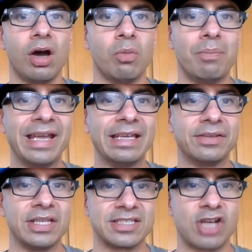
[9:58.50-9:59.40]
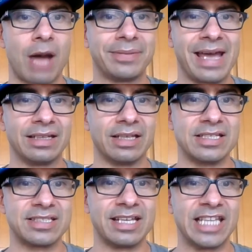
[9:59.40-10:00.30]
made this top 10
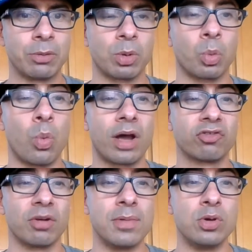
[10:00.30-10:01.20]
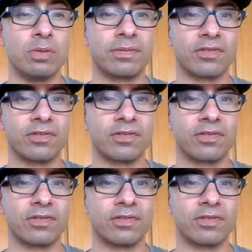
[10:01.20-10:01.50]
list, and they were one removed